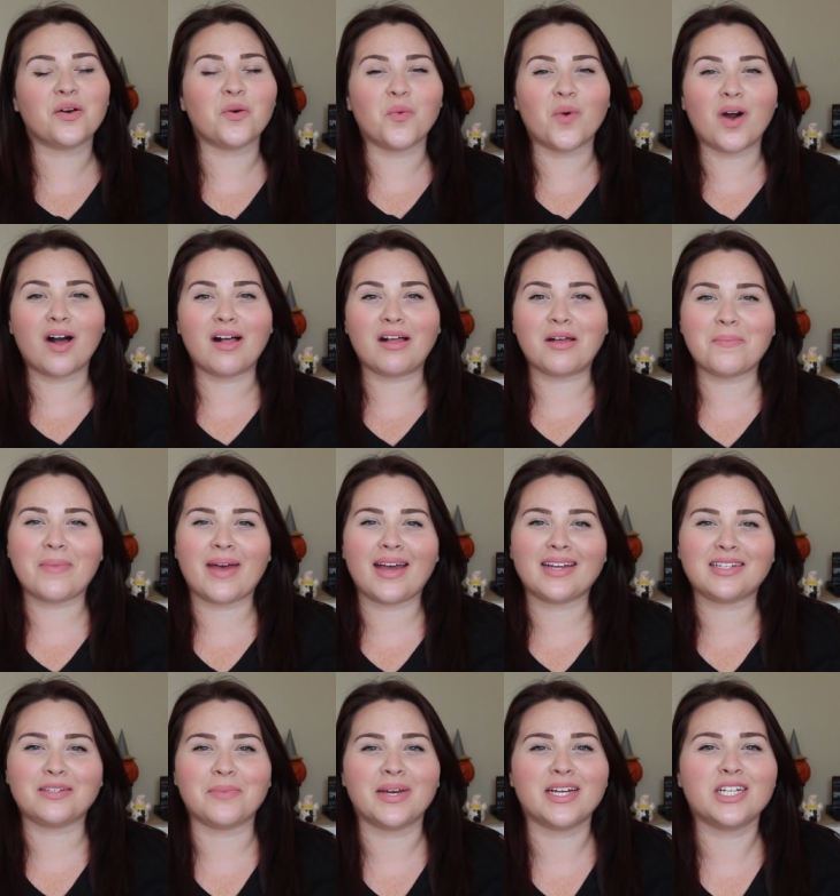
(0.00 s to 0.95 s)
welcome
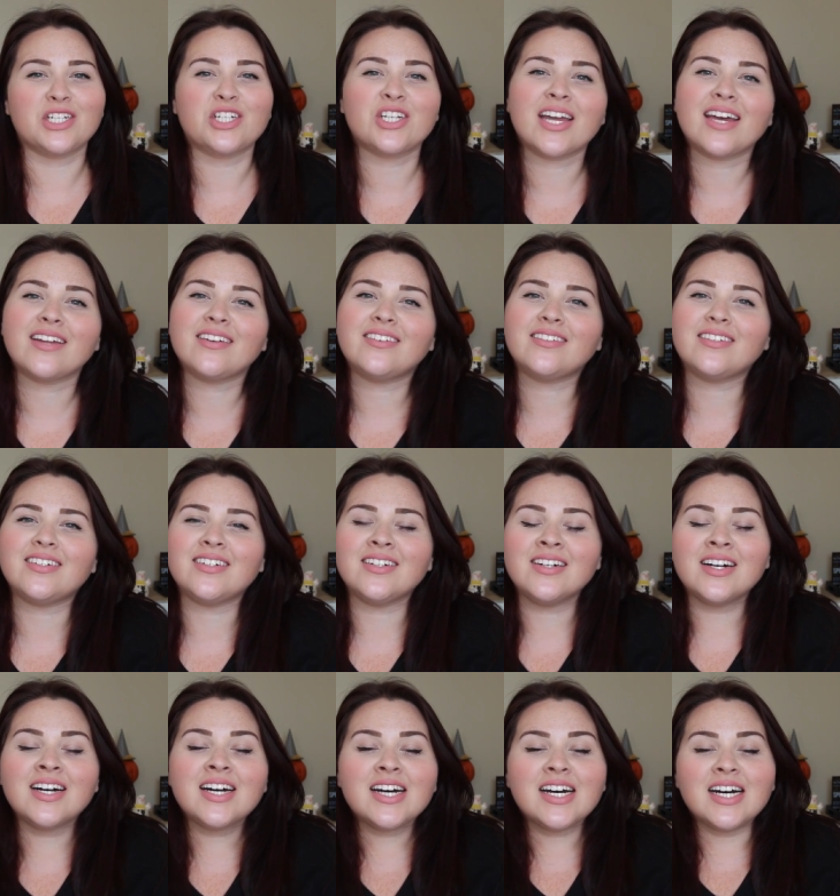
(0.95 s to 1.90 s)
back to my
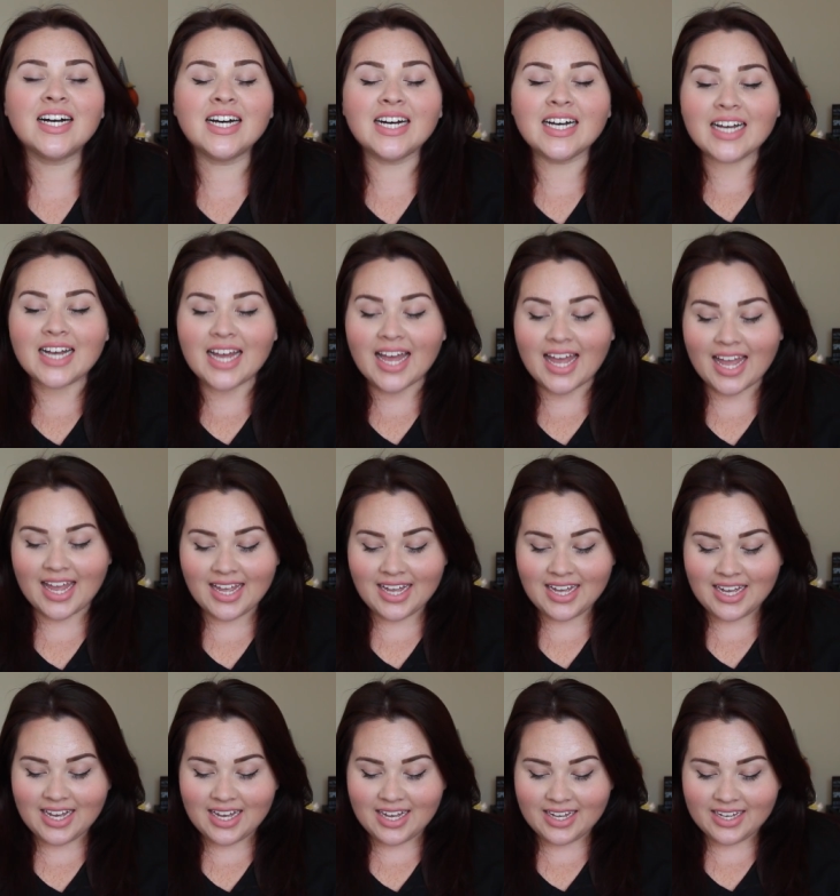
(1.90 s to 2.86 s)
channel.
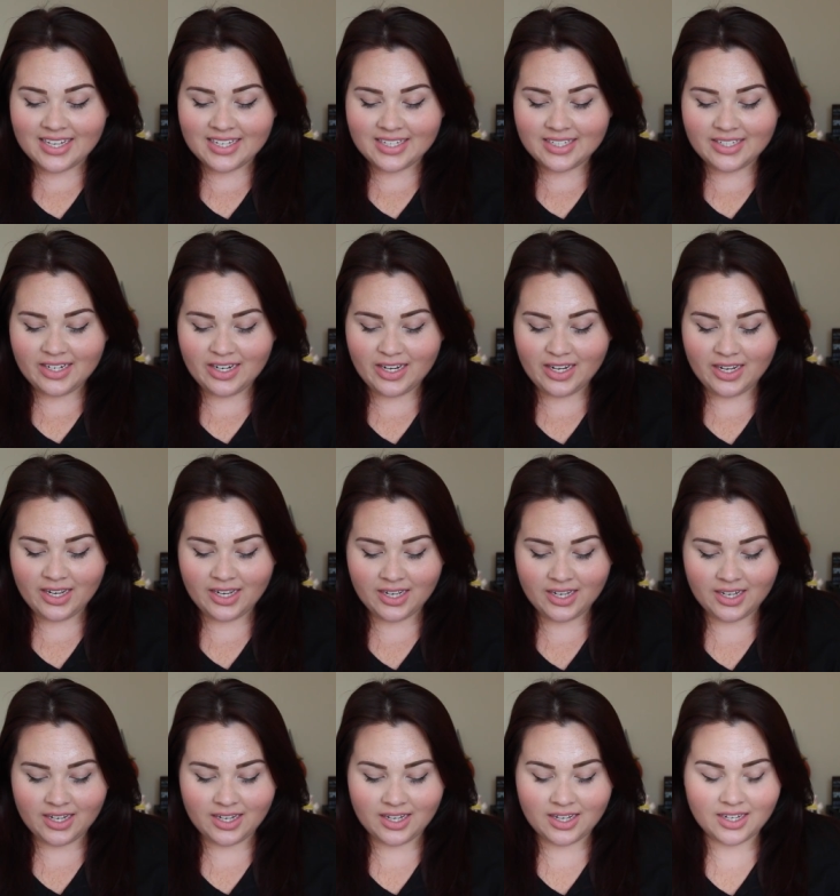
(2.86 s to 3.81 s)
And
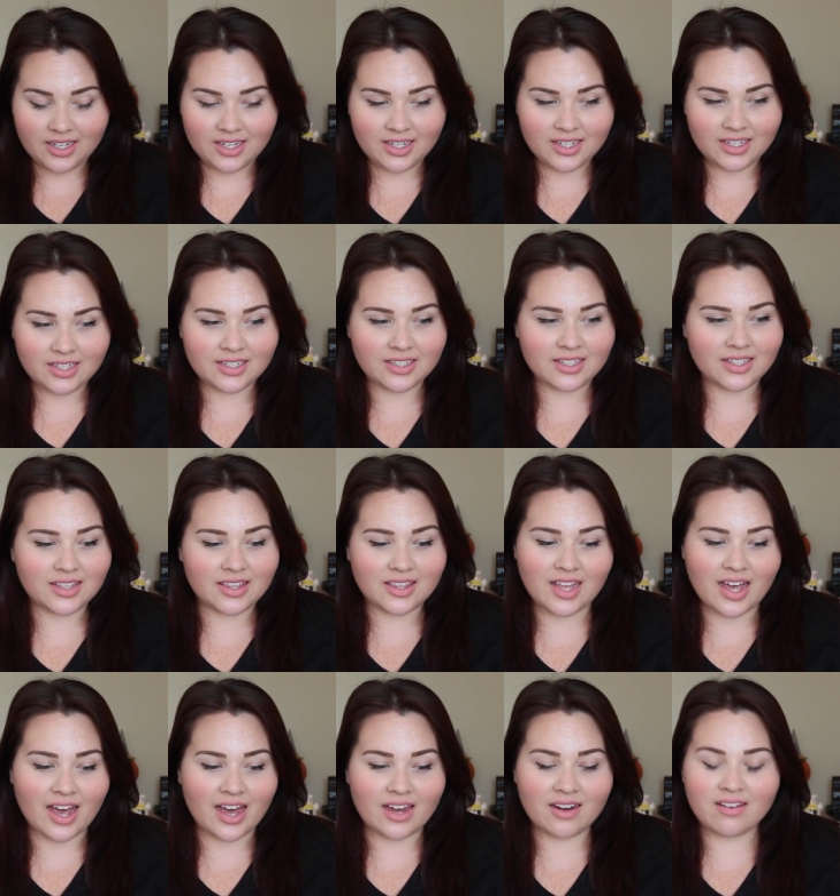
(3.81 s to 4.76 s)

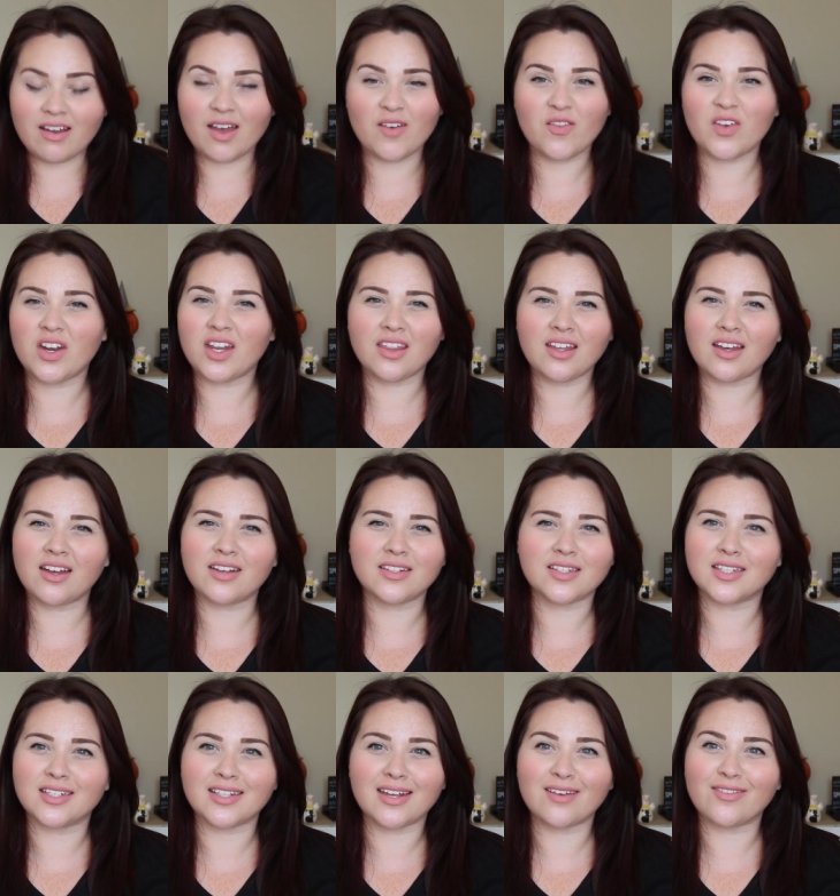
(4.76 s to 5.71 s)
I don't have anything
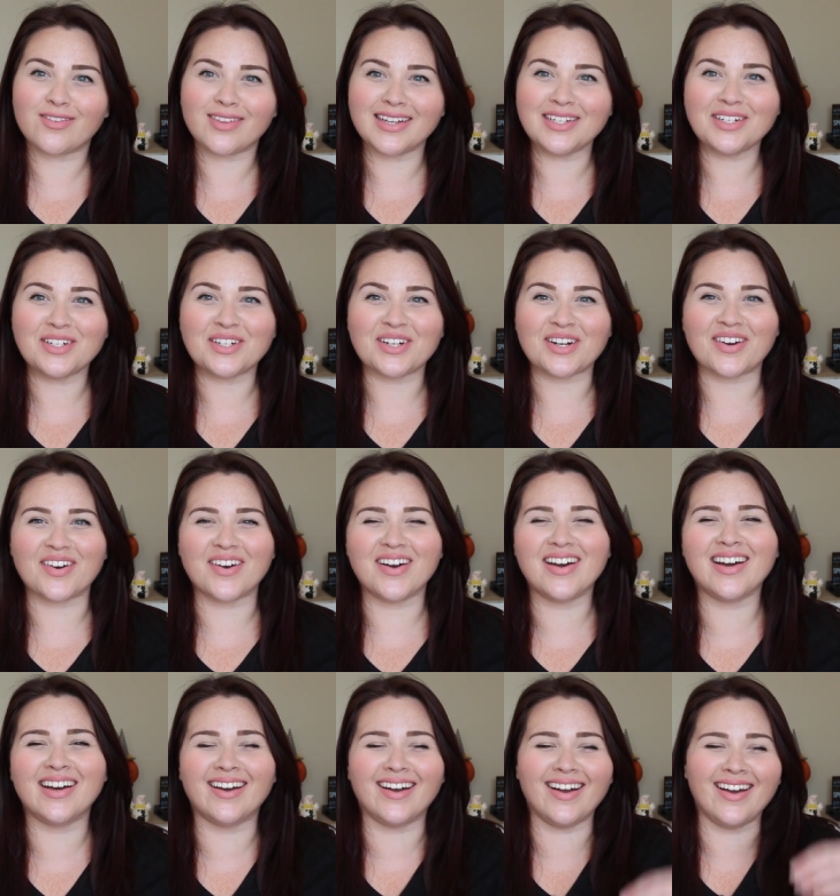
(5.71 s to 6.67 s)
else to say for the intro.
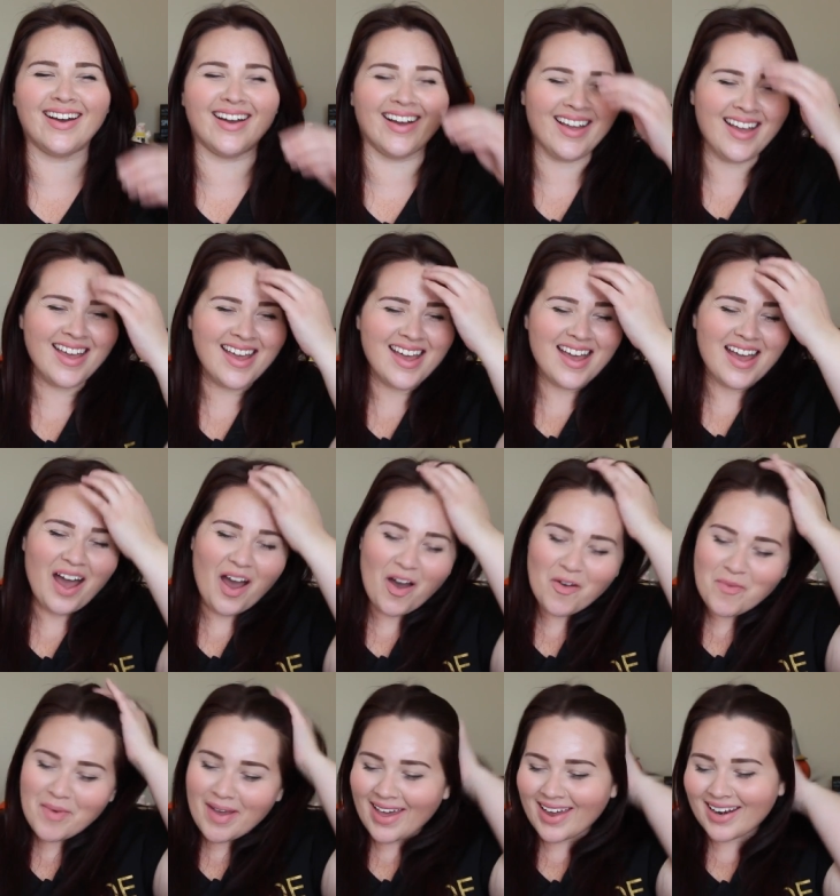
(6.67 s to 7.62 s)
I
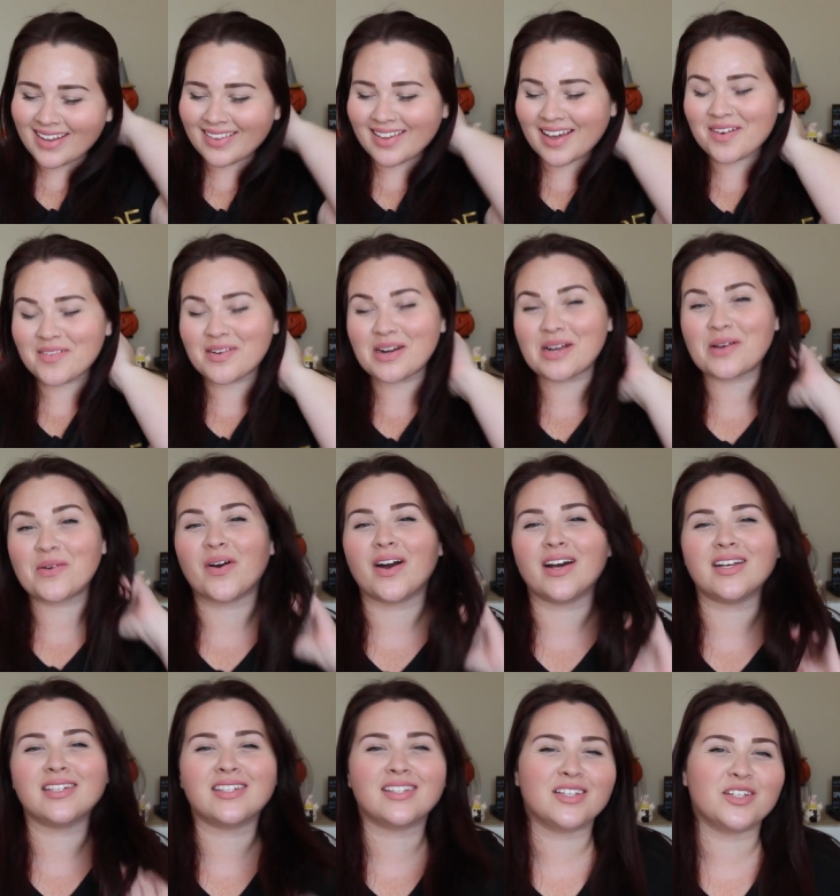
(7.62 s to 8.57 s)
had a lot of
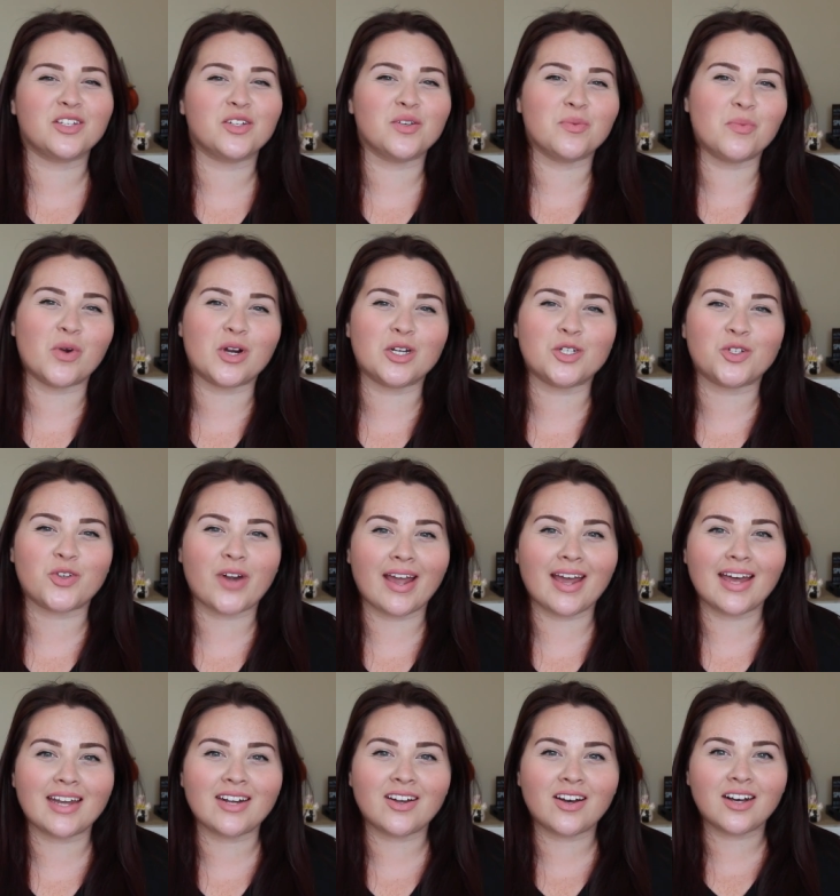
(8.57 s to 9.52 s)
requests to do more
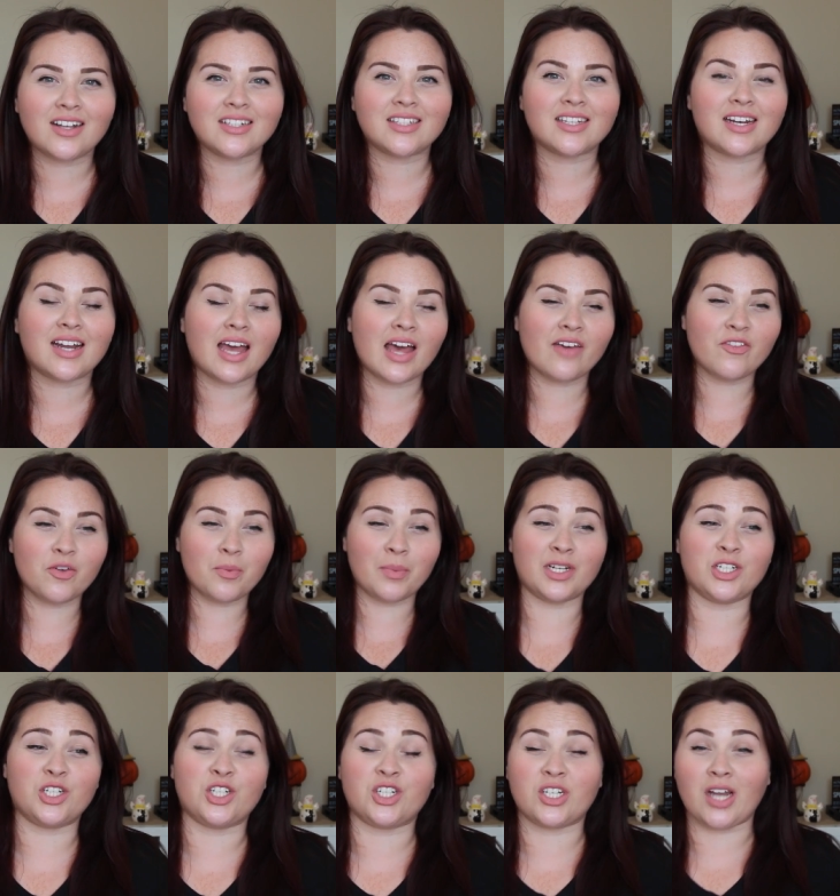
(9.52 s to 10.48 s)
try-on hauls, and I haven't
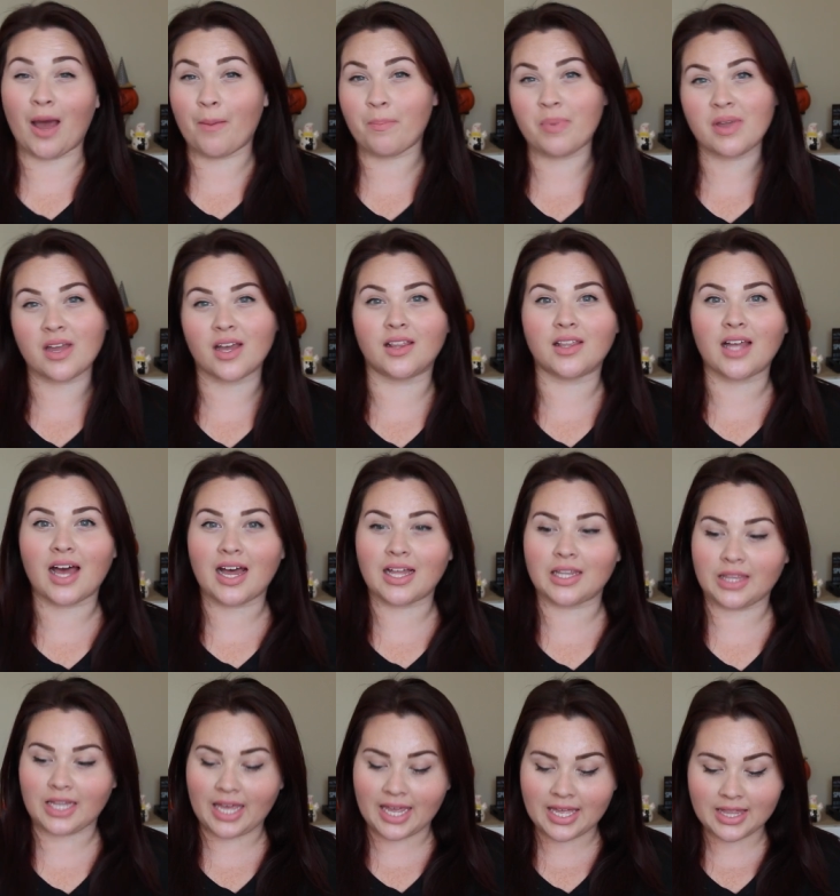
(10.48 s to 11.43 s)
been shopping a
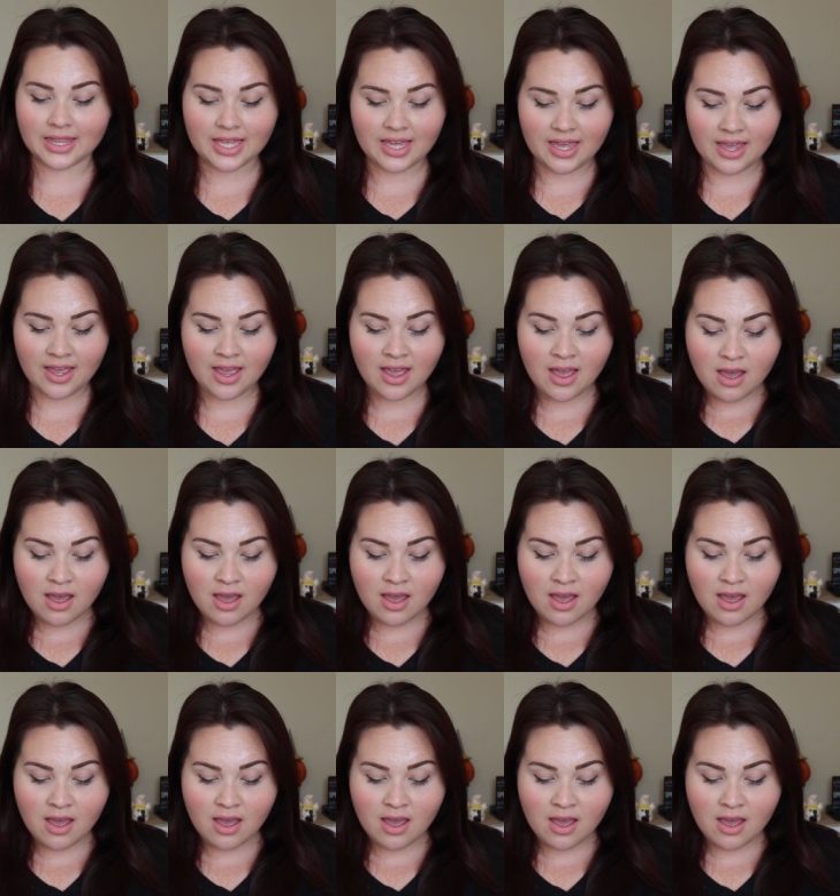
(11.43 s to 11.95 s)
lot lately,